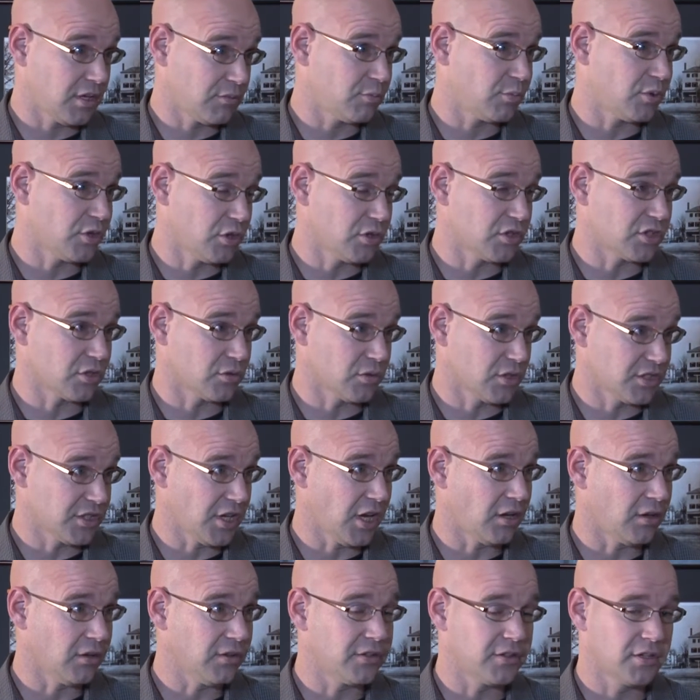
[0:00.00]
produce a
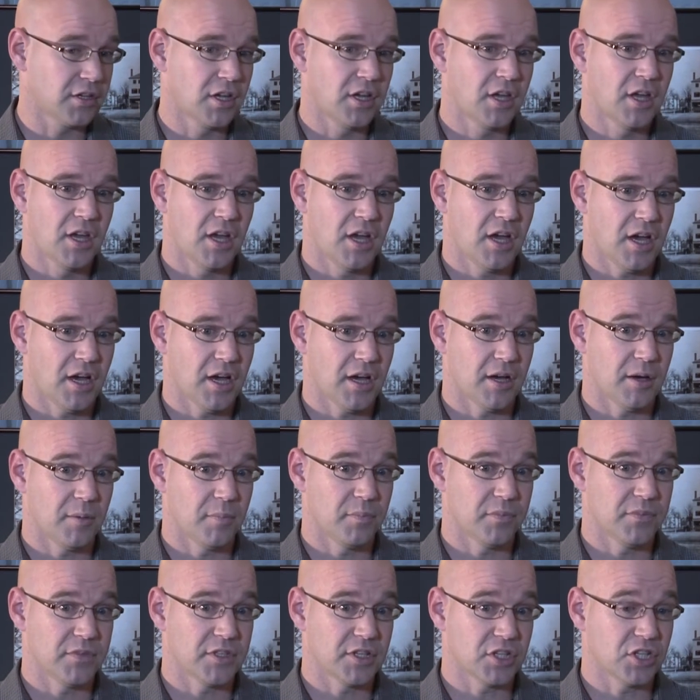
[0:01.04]
result.
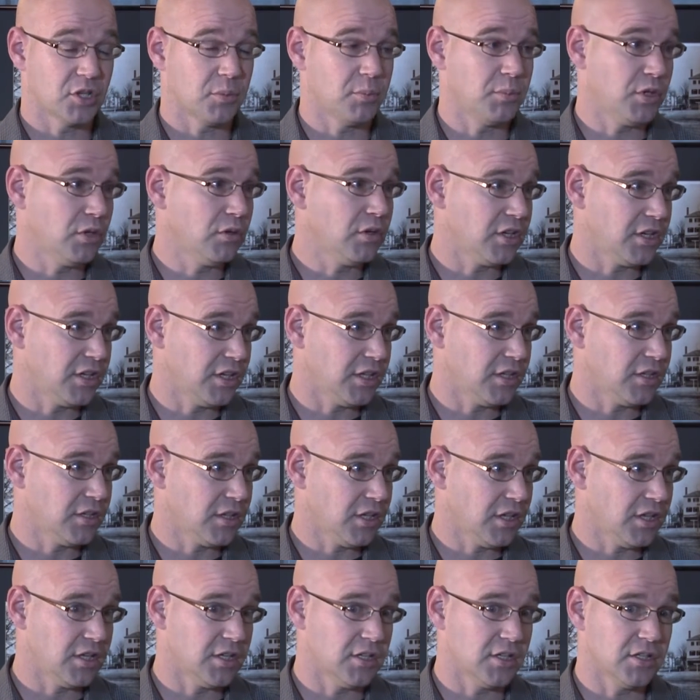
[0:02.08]
The community
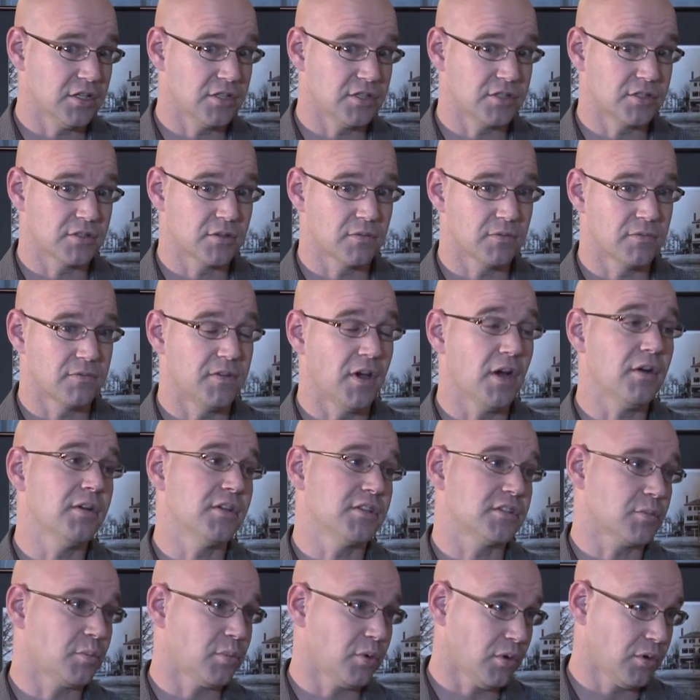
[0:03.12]
is very
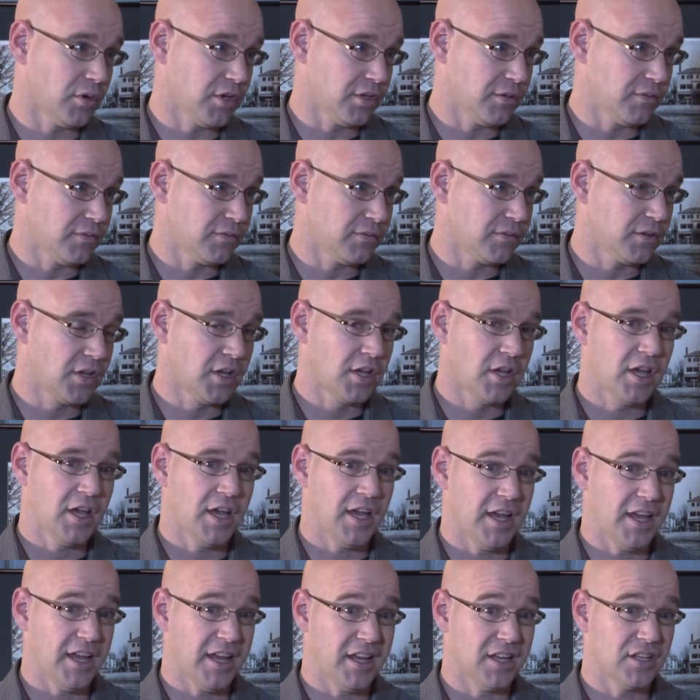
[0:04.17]
supportive,
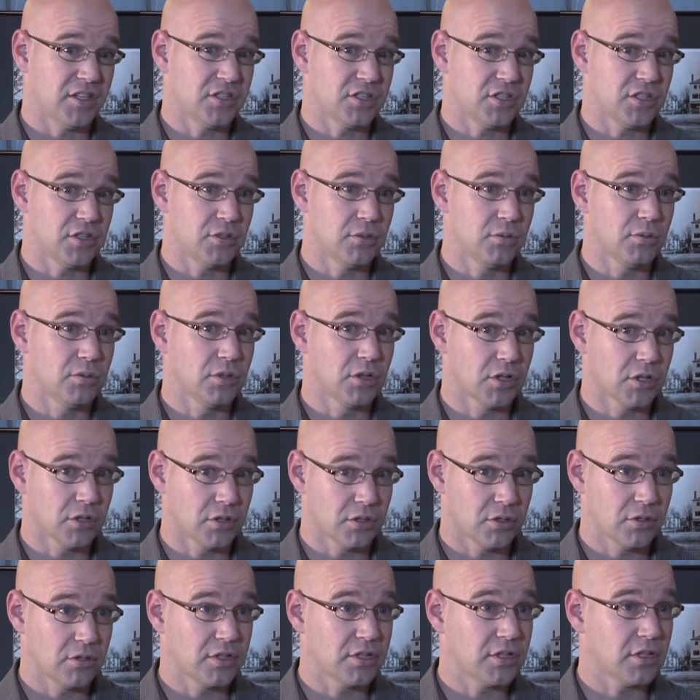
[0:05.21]
and you
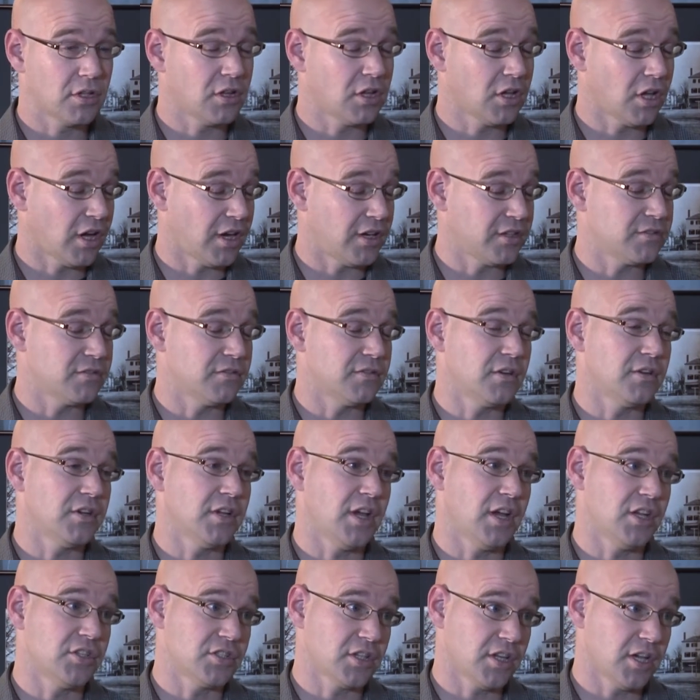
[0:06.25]
learn a lot. It's a very
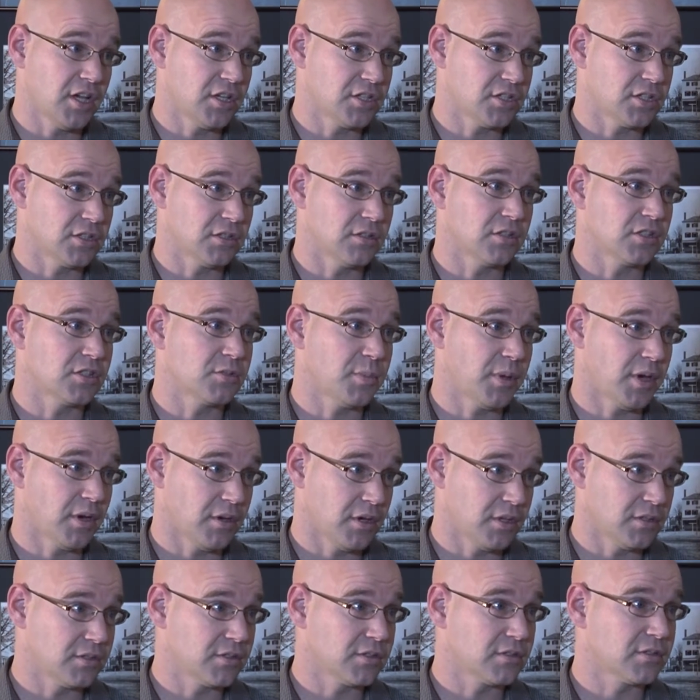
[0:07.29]
educational
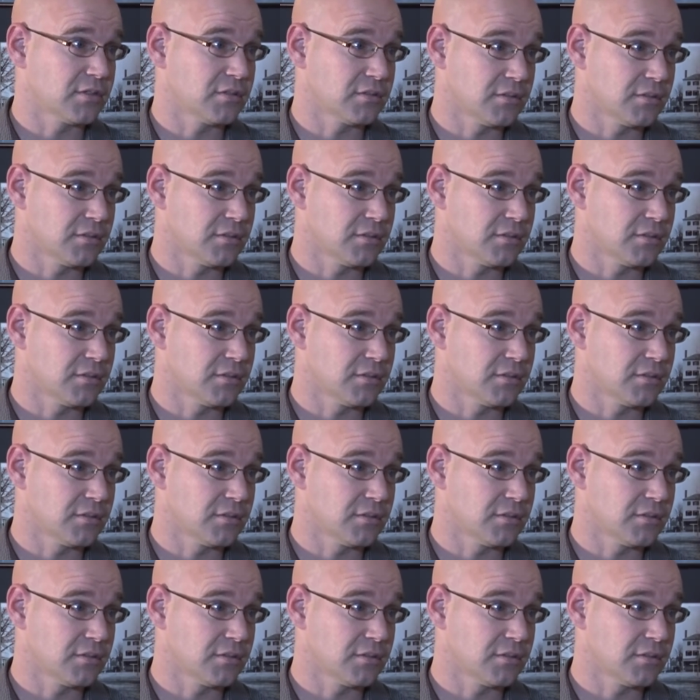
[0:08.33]
experience.